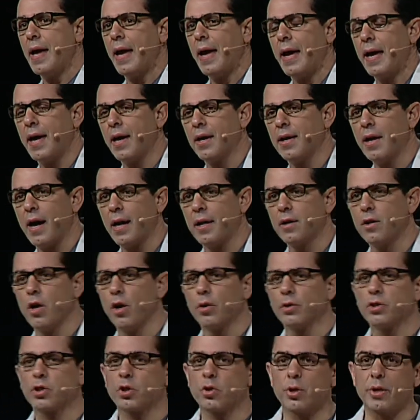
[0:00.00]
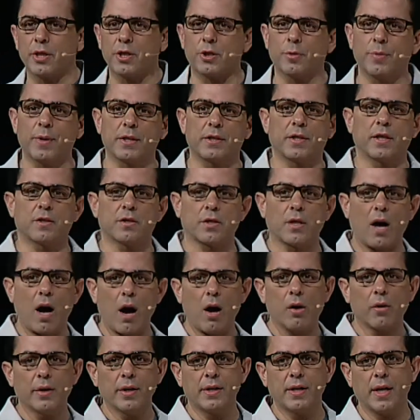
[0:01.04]
And, uh, you know, it's Christmas, it's the
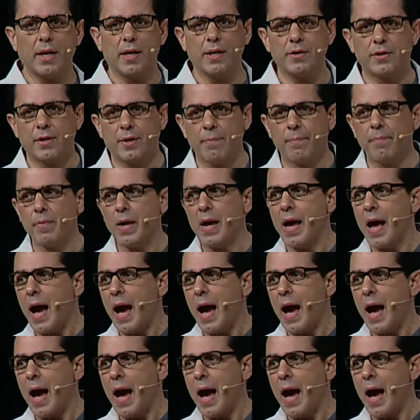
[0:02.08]
holidays, and